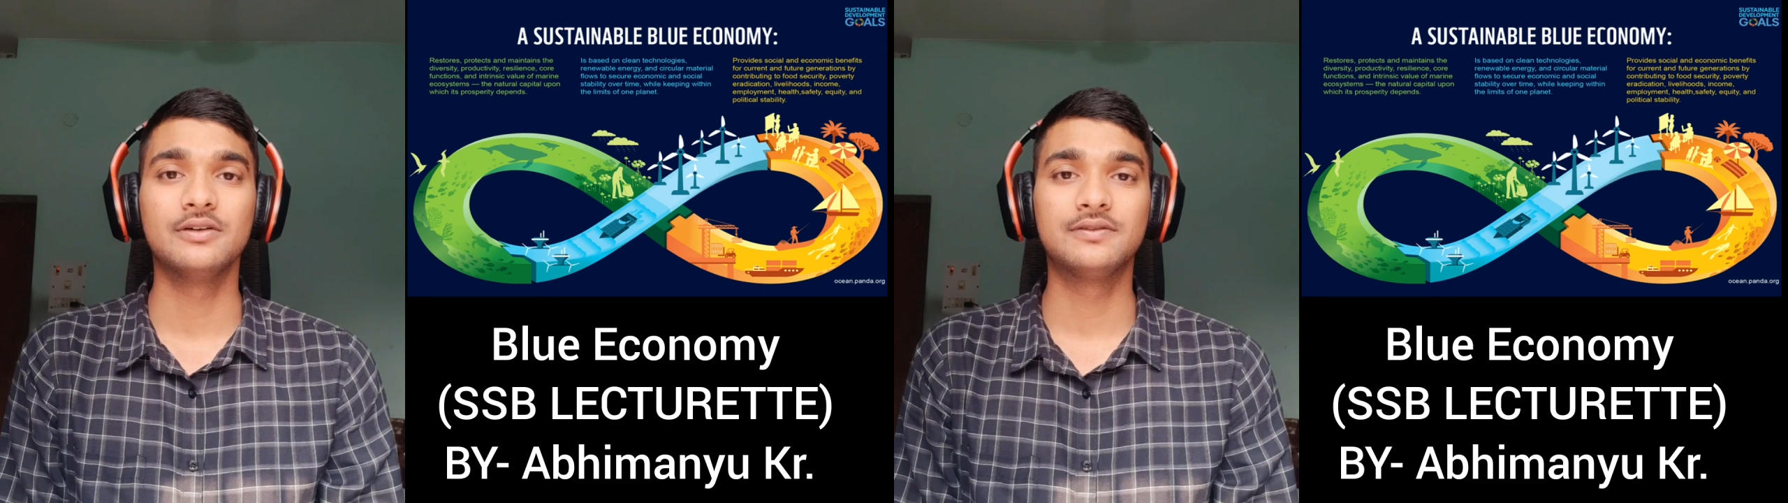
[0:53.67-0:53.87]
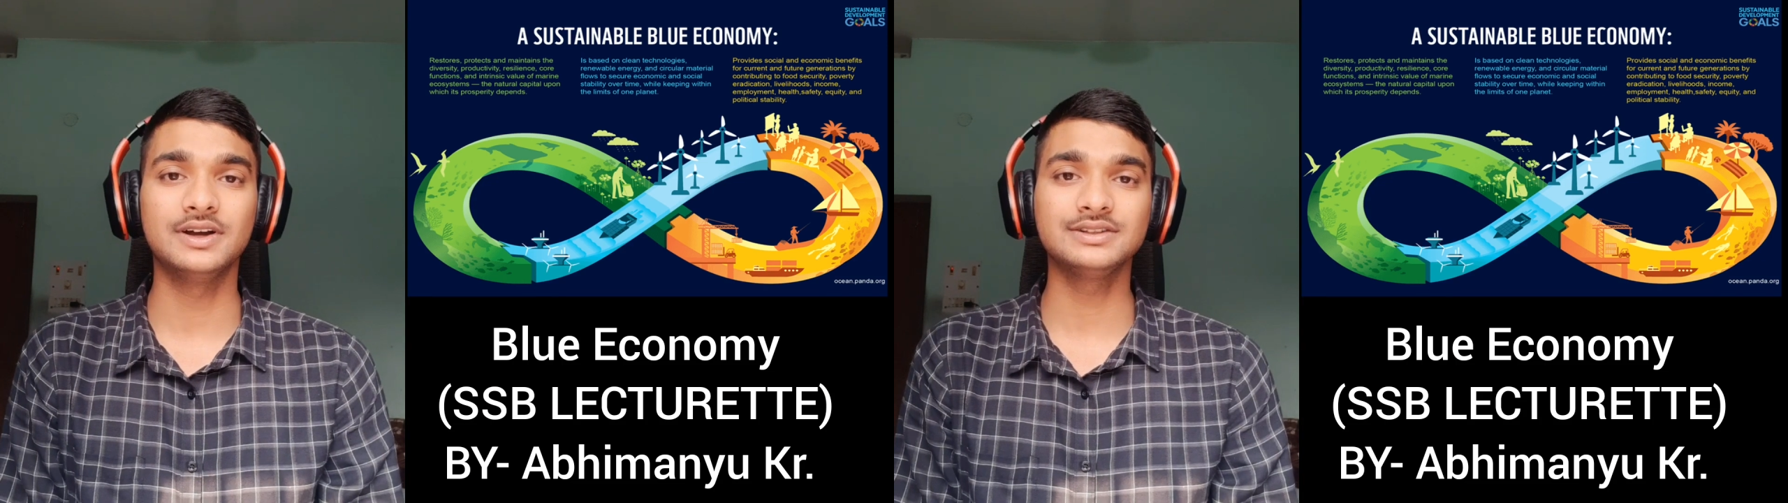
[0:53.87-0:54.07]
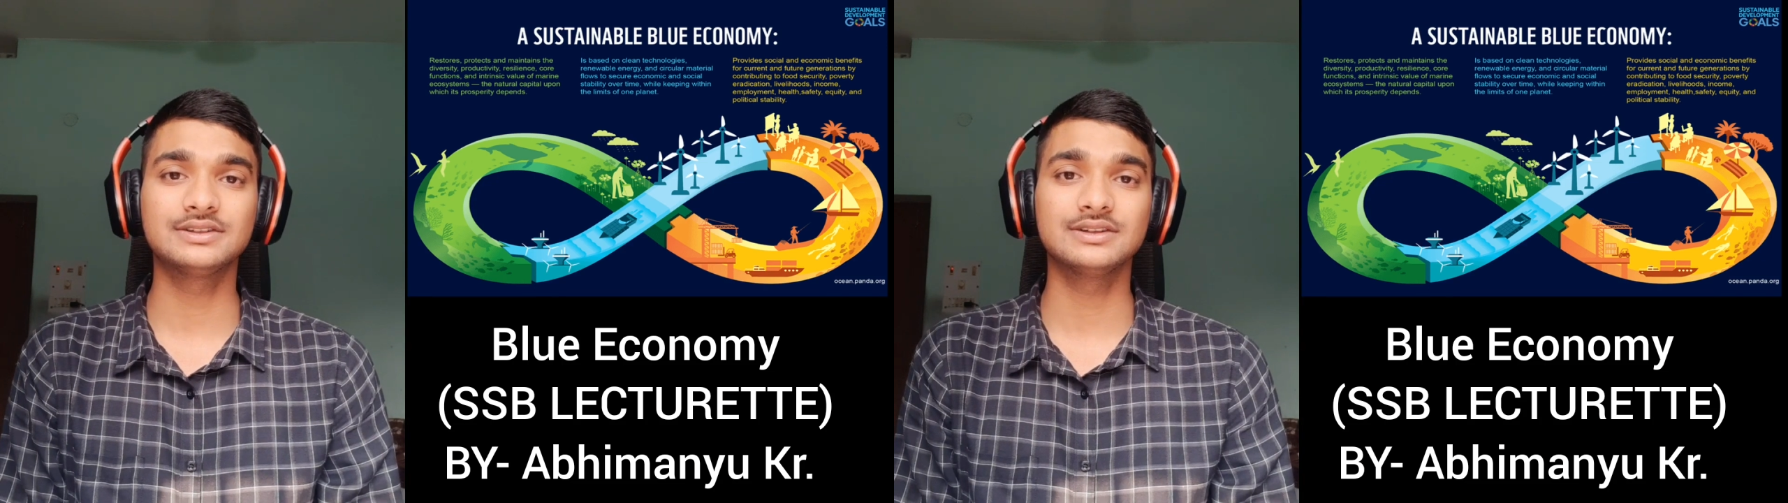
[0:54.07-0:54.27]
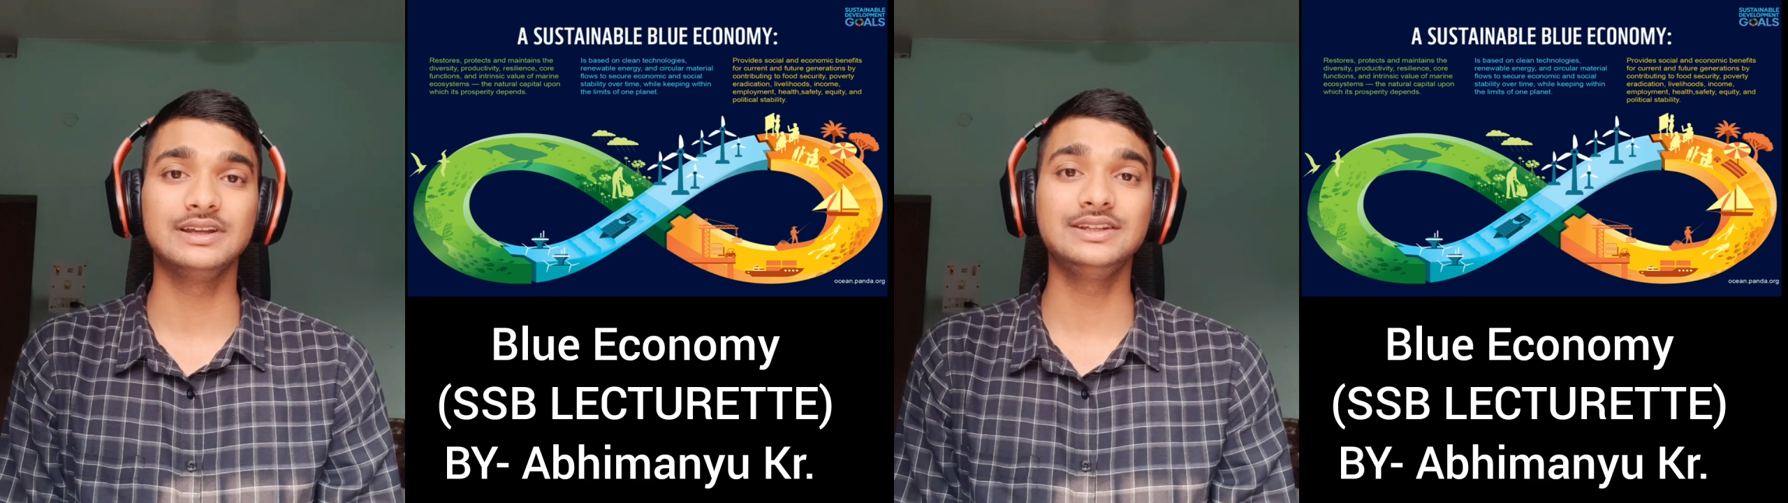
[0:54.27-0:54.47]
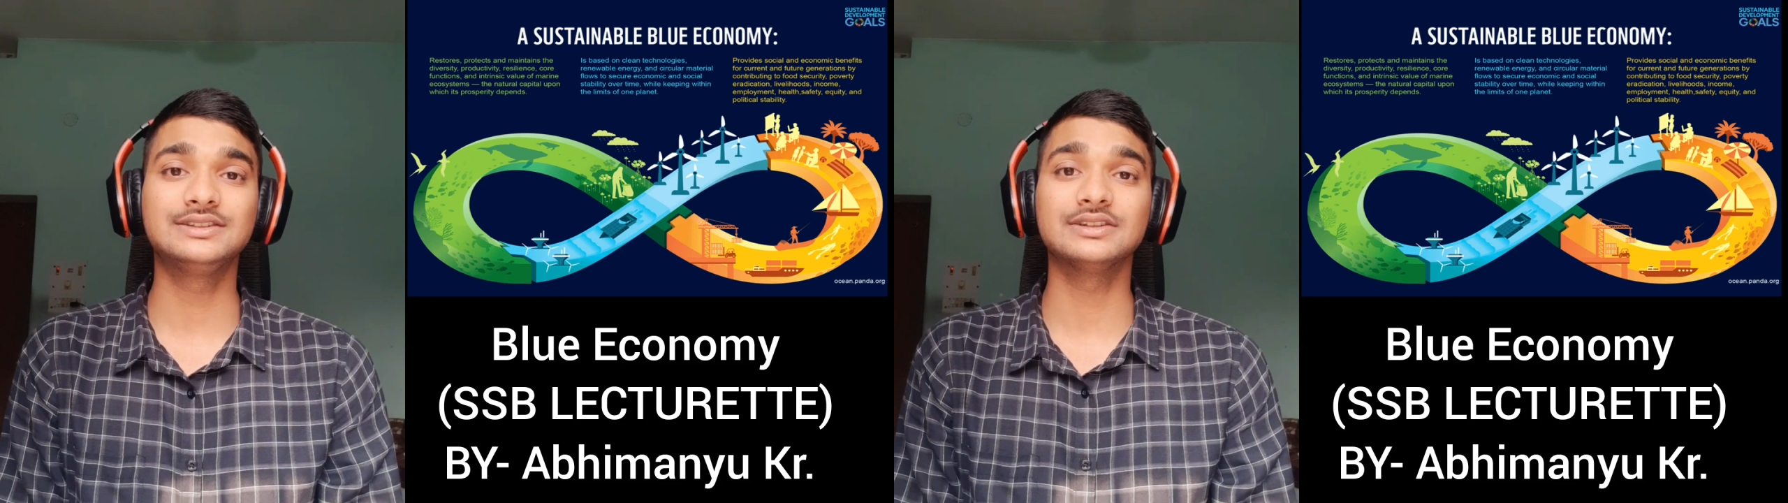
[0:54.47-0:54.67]
First
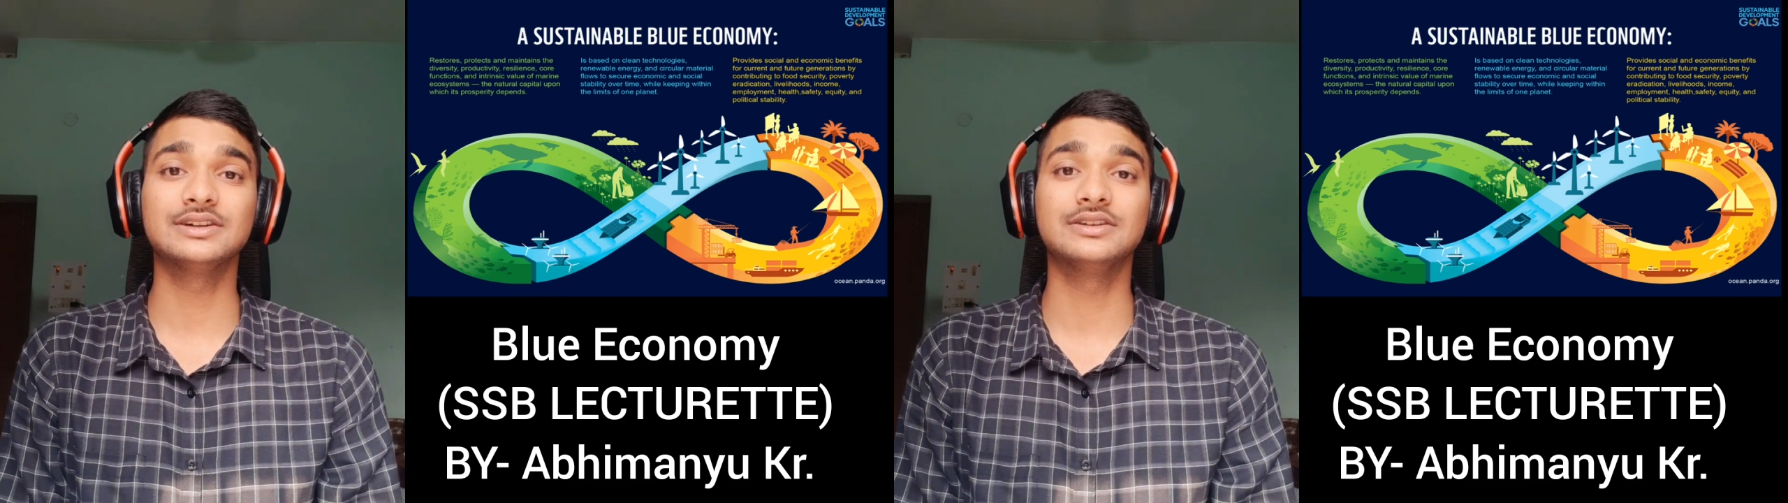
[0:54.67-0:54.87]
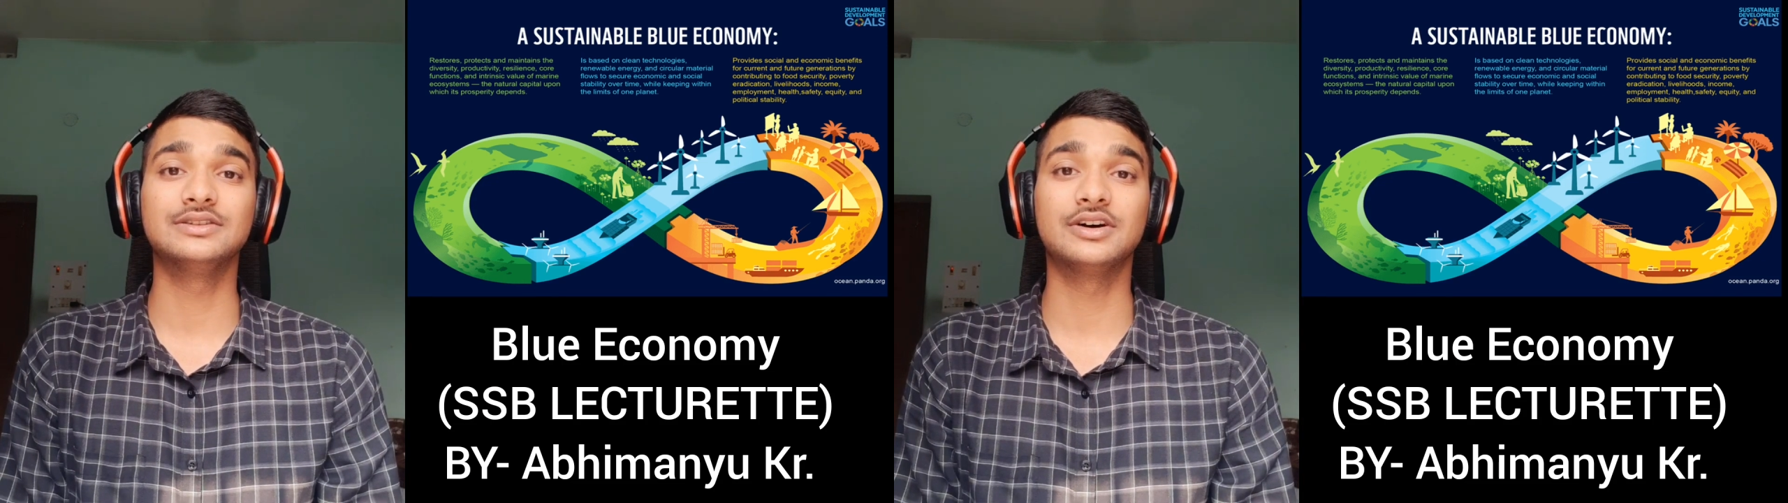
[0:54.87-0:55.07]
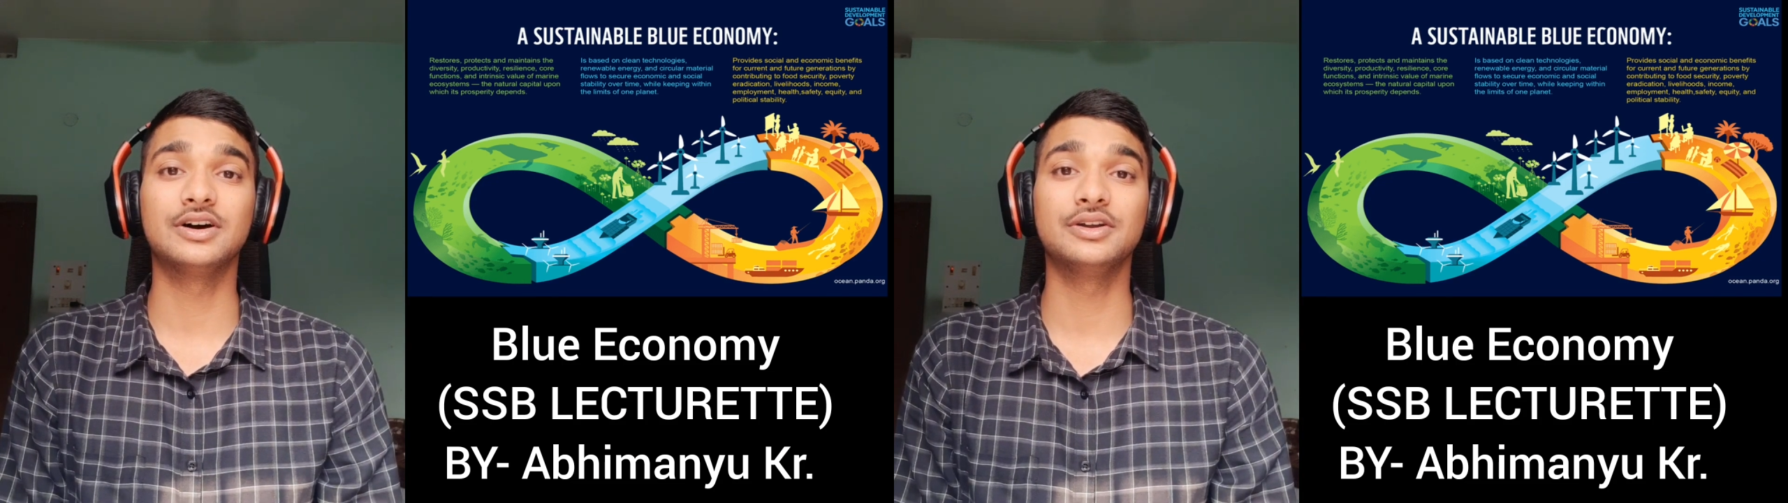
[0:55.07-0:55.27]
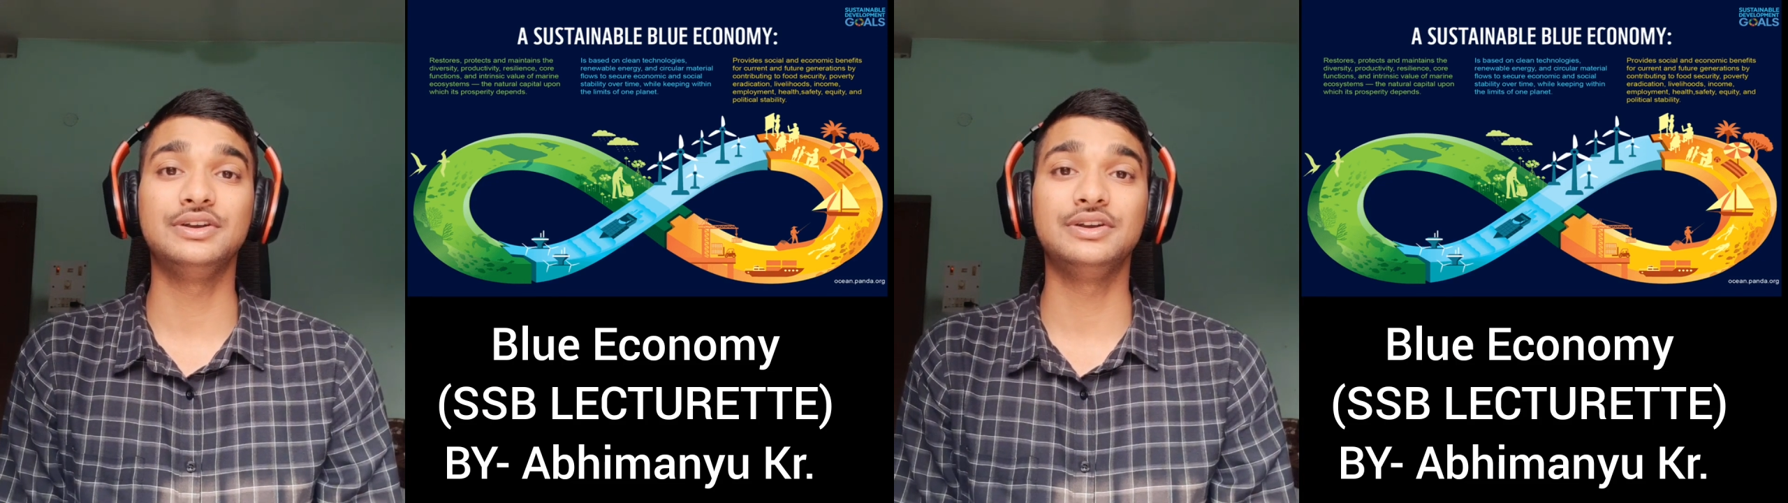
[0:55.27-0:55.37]
is the